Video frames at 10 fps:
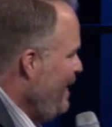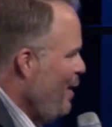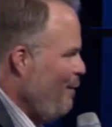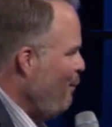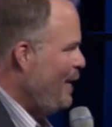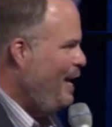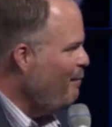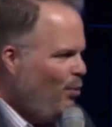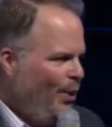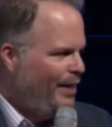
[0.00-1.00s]
Now, if we
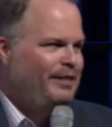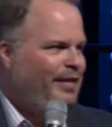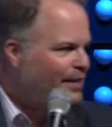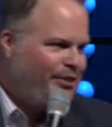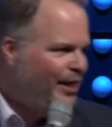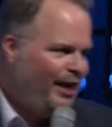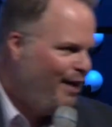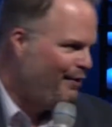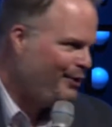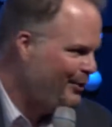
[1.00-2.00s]
never witness, he'd still
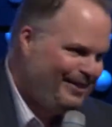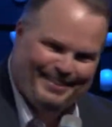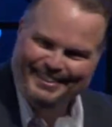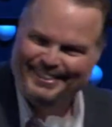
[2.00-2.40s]
love us.